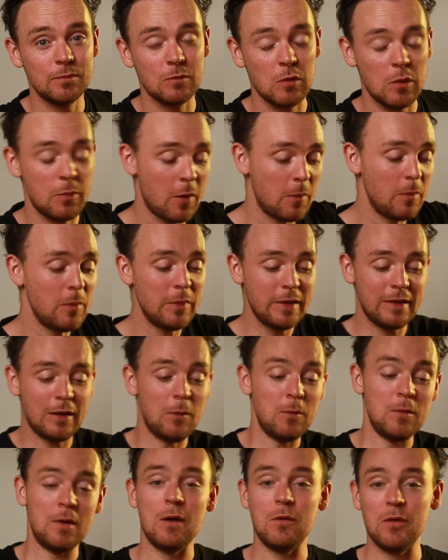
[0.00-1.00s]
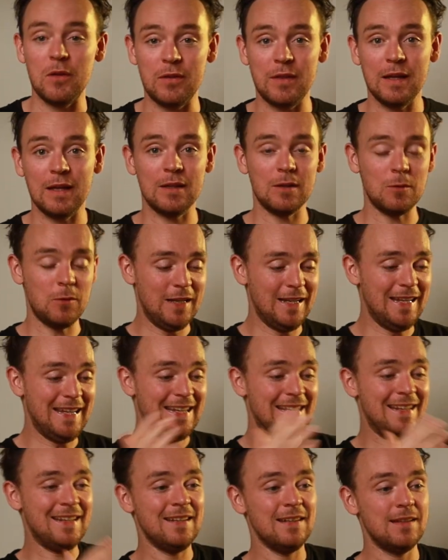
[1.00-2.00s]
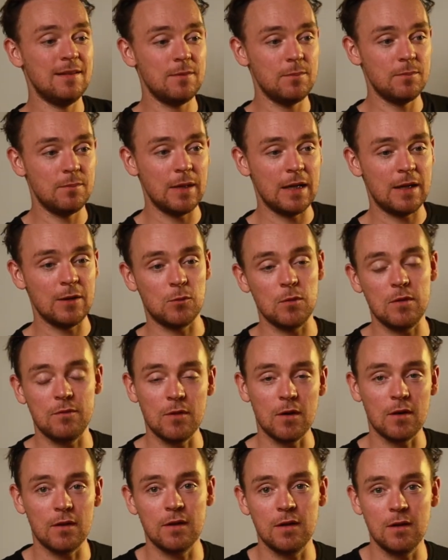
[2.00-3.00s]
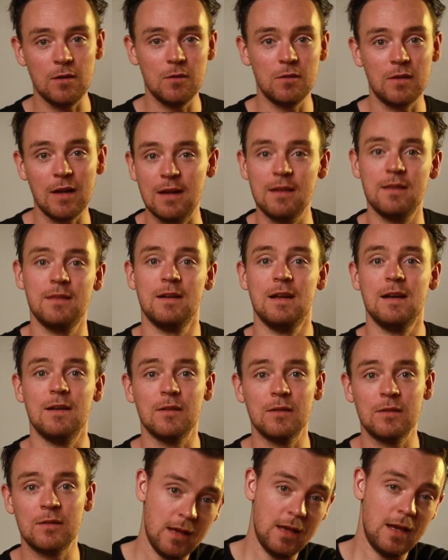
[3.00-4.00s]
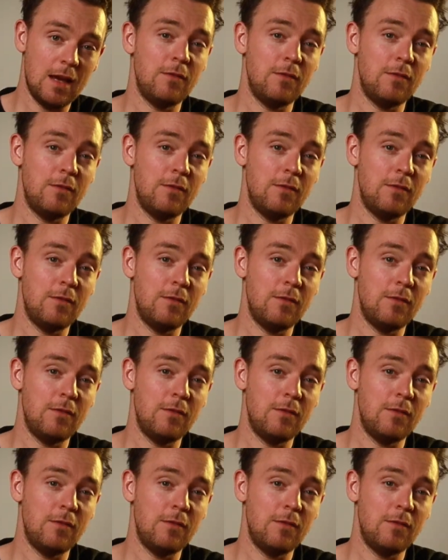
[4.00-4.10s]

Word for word: We probably don't know the thing that we need because we've not used anything else.